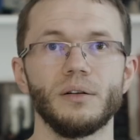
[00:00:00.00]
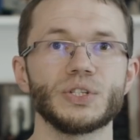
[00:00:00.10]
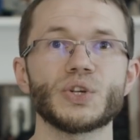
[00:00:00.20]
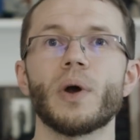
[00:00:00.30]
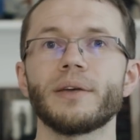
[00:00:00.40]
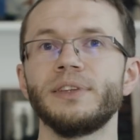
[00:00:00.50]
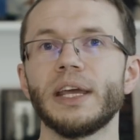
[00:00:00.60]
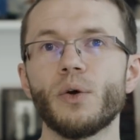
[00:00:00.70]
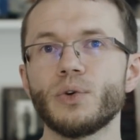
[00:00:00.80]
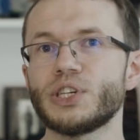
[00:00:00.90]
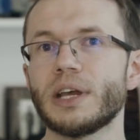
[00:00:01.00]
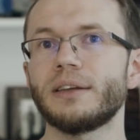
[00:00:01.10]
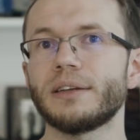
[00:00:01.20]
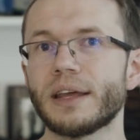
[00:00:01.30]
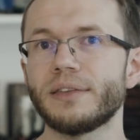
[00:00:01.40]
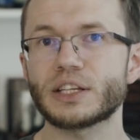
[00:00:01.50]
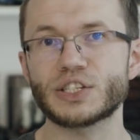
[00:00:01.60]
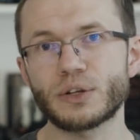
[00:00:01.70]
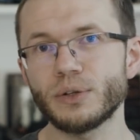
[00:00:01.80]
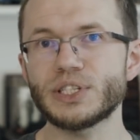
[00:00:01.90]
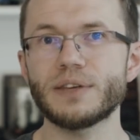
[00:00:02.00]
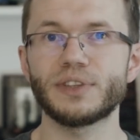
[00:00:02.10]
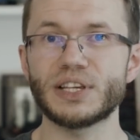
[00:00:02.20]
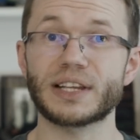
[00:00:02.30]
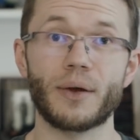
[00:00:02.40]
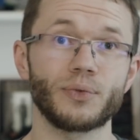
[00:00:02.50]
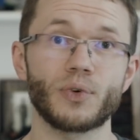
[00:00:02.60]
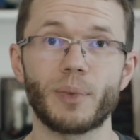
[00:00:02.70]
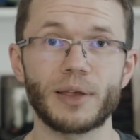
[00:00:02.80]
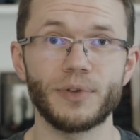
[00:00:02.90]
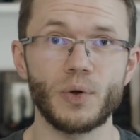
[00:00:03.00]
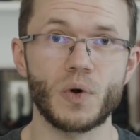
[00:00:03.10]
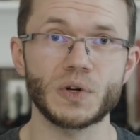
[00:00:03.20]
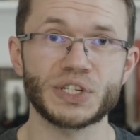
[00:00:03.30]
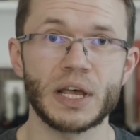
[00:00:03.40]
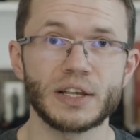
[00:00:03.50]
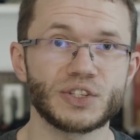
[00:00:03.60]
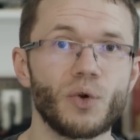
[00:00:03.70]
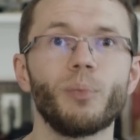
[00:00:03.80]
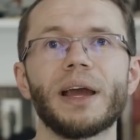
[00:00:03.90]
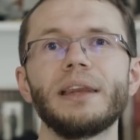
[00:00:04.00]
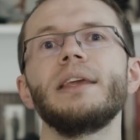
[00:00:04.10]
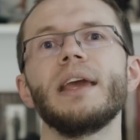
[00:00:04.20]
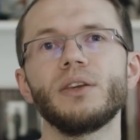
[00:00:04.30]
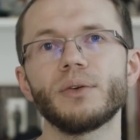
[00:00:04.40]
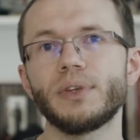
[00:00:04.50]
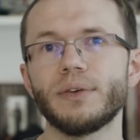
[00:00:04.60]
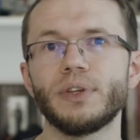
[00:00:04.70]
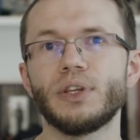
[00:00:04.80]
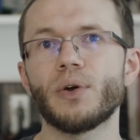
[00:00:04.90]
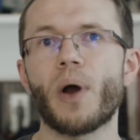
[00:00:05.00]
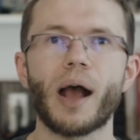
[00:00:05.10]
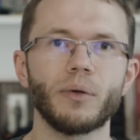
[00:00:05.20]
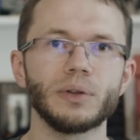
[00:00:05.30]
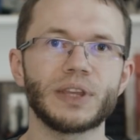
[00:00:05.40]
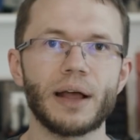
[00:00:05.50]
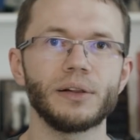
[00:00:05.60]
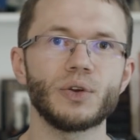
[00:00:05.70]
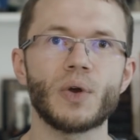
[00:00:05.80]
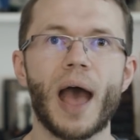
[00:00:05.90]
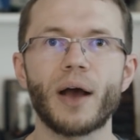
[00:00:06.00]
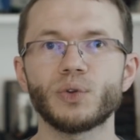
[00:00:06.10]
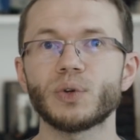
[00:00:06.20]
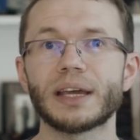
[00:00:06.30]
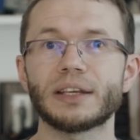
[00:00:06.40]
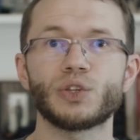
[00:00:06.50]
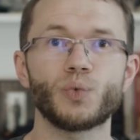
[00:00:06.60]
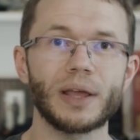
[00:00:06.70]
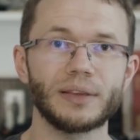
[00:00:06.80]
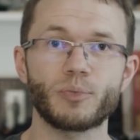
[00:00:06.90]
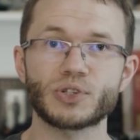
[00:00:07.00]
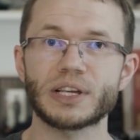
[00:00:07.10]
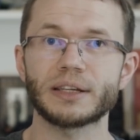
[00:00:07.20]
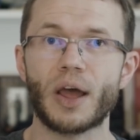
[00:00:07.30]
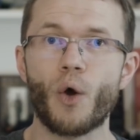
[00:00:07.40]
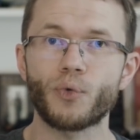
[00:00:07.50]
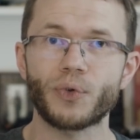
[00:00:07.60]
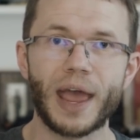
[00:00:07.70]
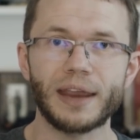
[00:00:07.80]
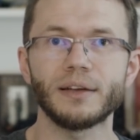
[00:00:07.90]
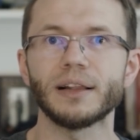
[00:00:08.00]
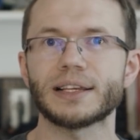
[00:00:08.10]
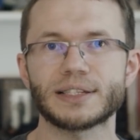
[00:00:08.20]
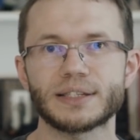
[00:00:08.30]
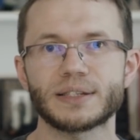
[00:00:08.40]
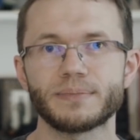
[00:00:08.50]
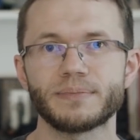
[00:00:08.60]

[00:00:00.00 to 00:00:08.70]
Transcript: Also, I've negotiated an exclusive discount for my viewers, so by the end of the video I will tell you how to get 20% off any license.